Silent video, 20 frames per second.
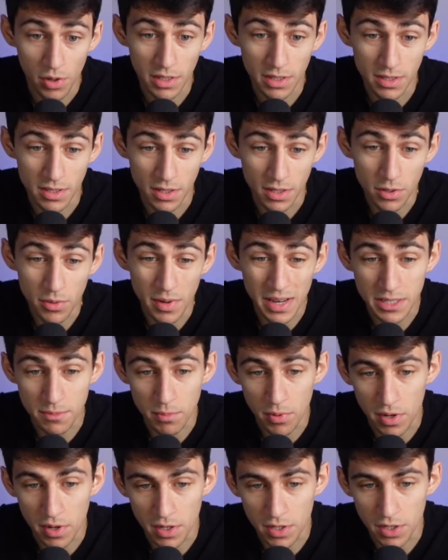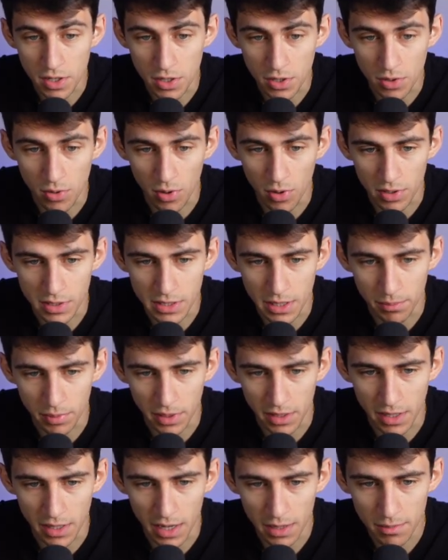you need to do is put in your
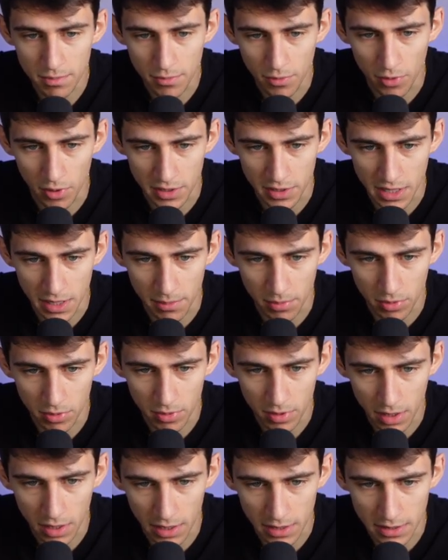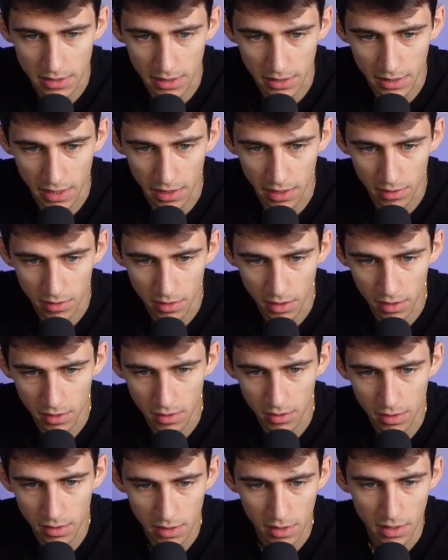template name, for example, content calendar,
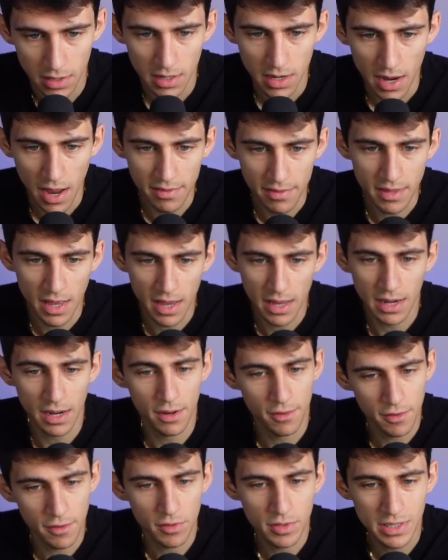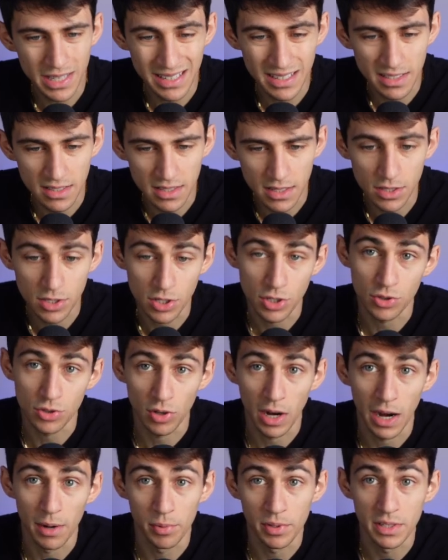and then in a few sentences
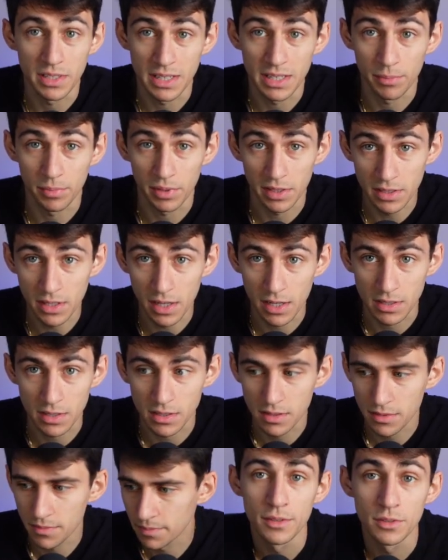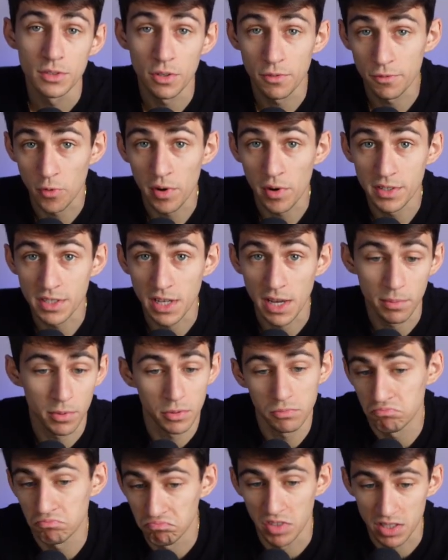describe what the template does. So for
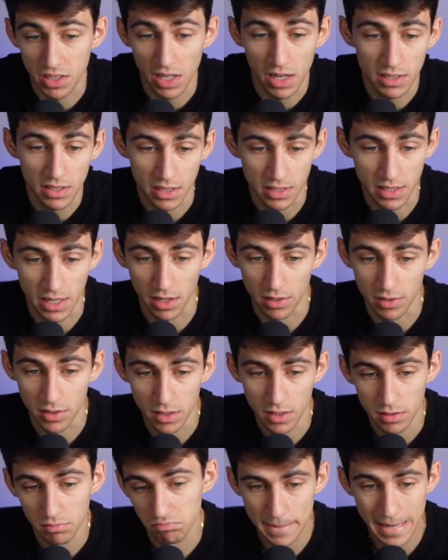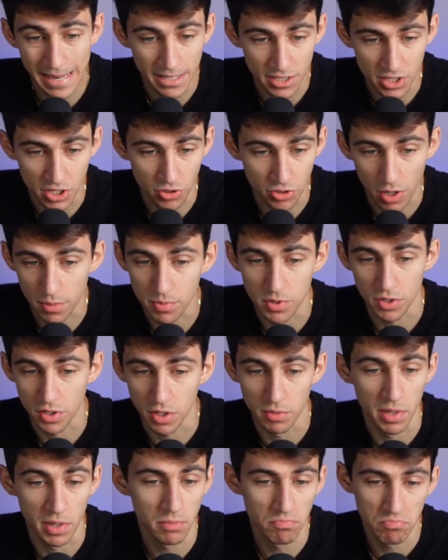example, this content calendar and its description
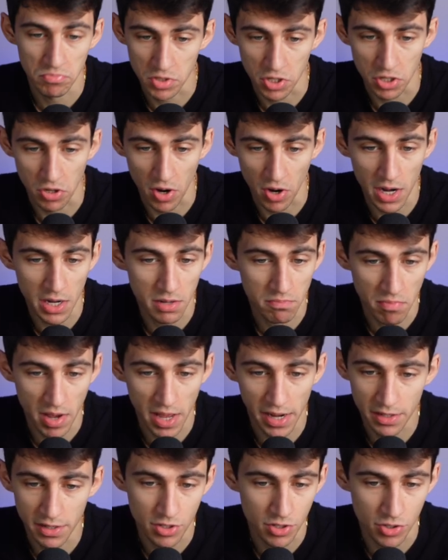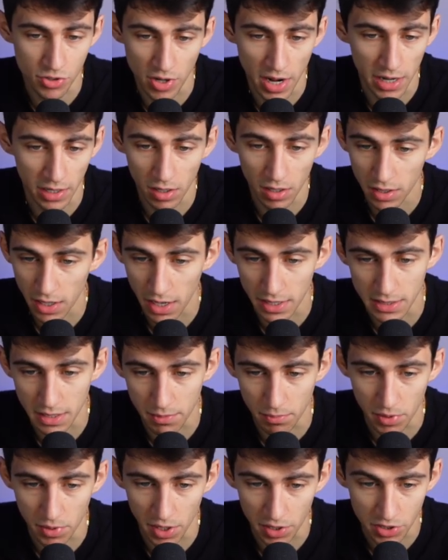could be to create, manage, and track our
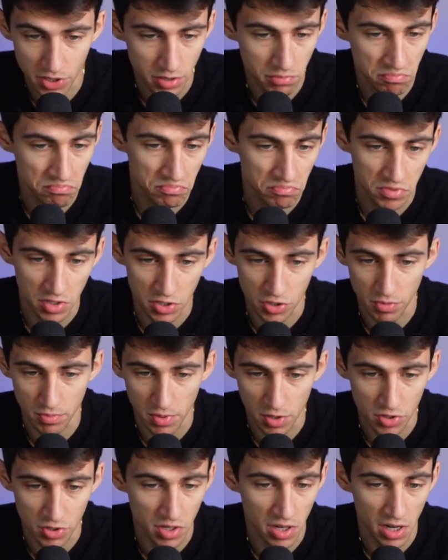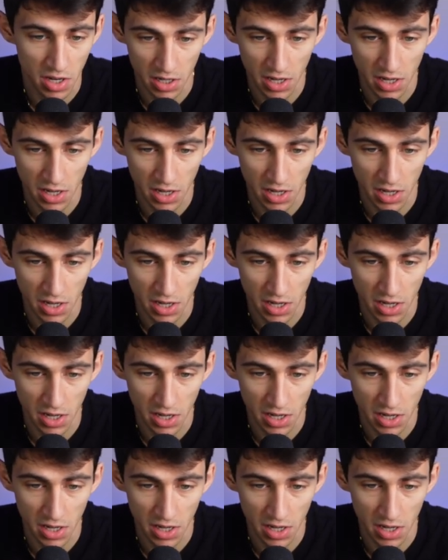content production, distribution, and